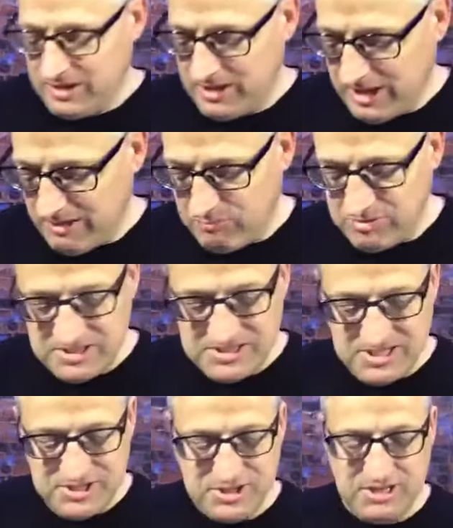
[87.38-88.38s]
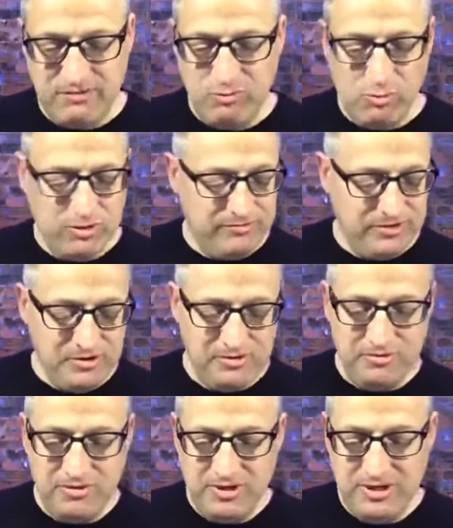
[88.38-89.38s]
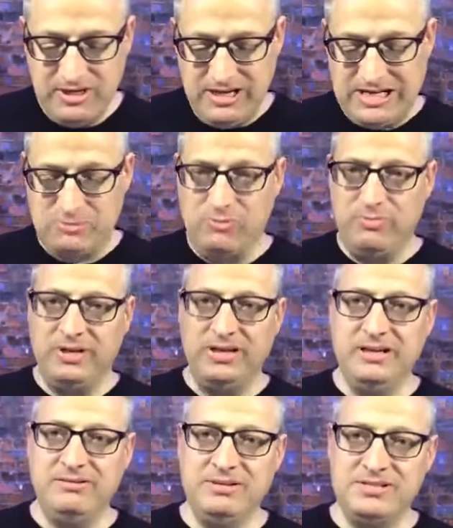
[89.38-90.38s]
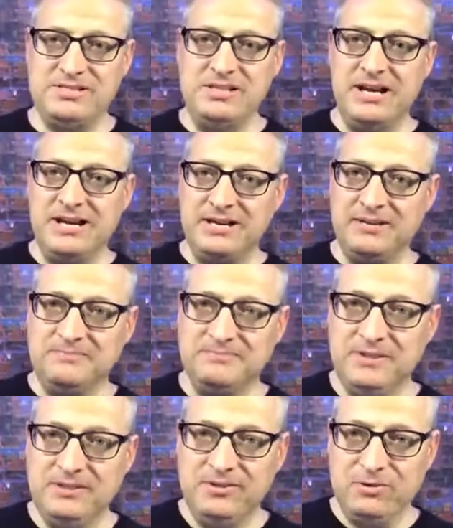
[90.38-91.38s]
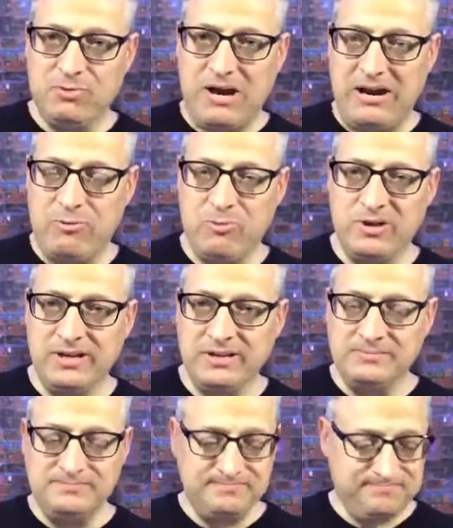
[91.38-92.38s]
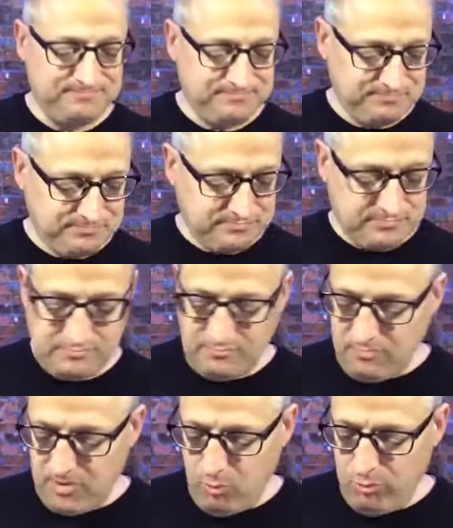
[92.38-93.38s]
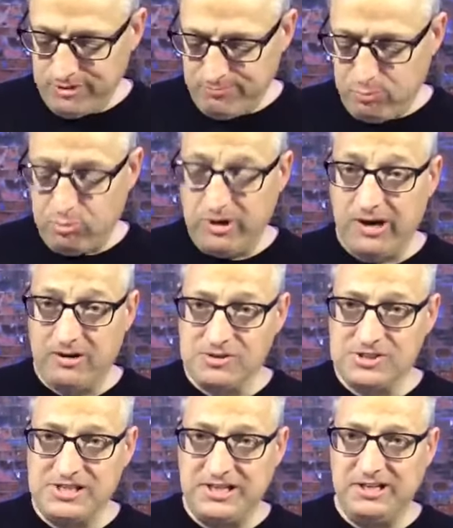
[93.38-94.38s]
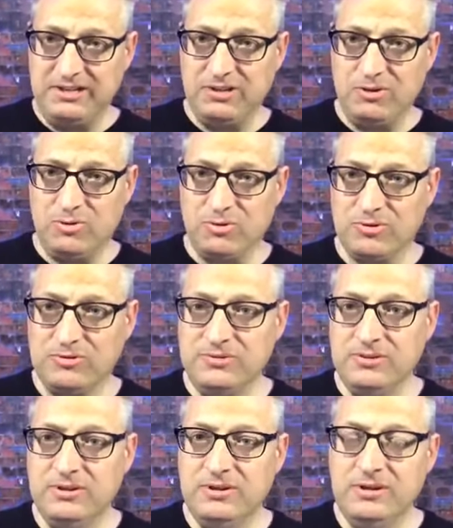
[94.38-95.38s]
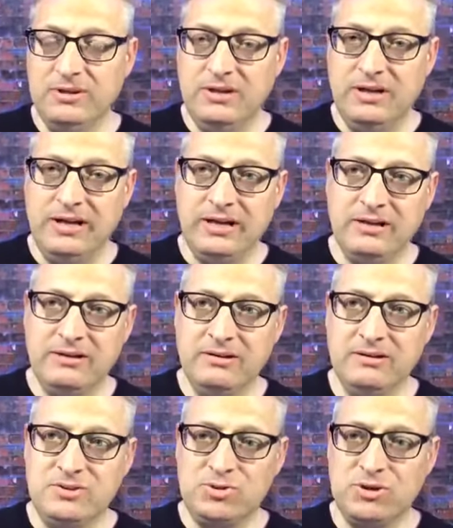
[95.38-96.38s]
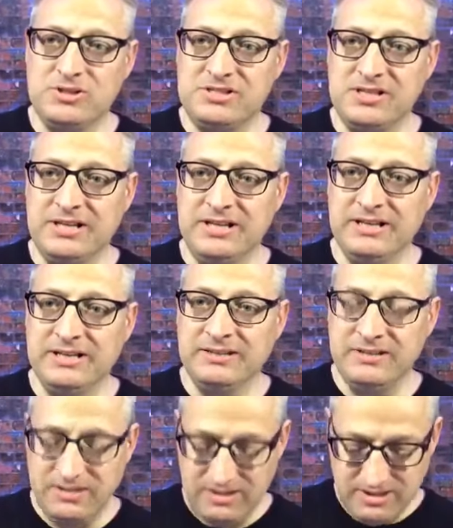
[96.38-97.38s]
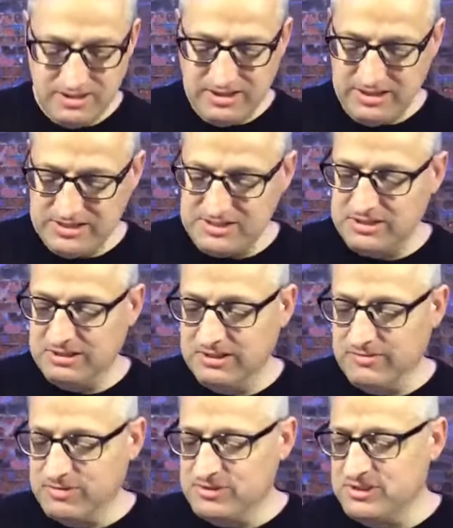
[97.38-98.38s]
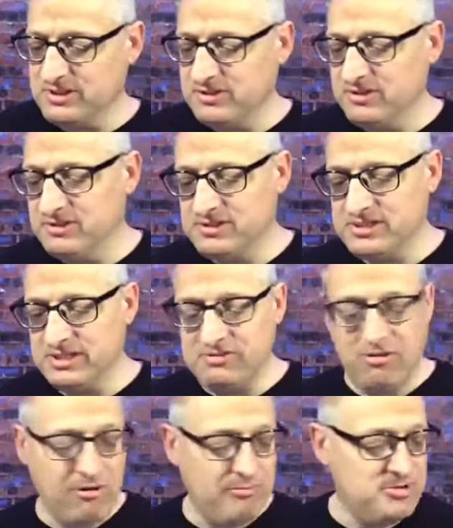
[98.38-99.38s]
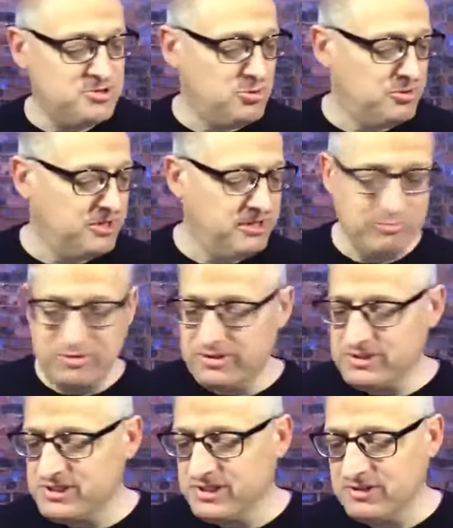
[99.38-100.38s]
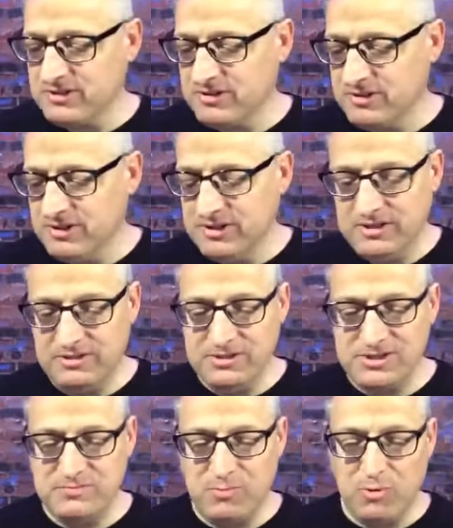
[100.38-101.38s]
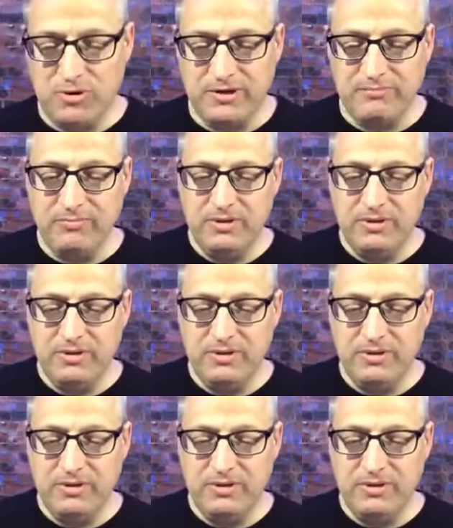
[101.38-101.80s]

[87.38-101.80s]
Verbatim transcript: God bless each and every one of you as we begin this day the right way with prayer, seeking the Lord and trusting in his deliverance. And good to see Carmen joining in with us here this morning.